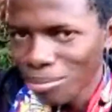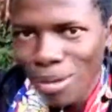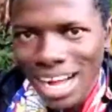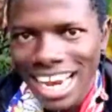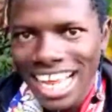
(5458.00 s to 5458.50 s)

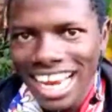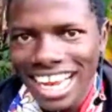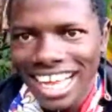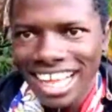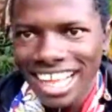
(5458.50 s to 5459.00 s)

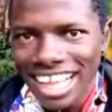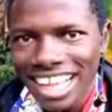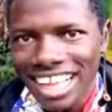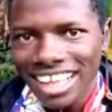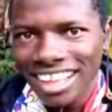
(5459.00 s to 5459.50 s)
Balala.
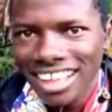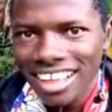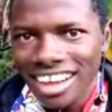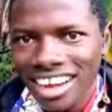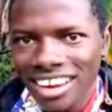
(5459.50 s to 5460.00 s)

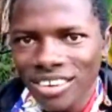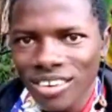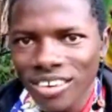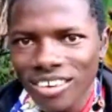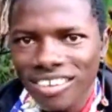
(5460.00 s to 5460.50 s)
I
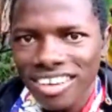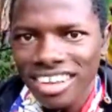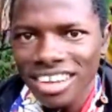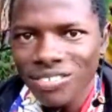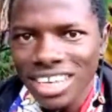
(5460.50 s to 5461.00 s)
know
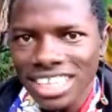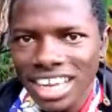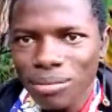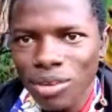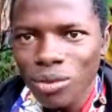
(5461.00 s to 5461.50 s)
the first
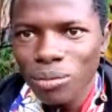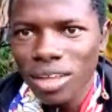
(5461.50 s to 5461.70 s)
time to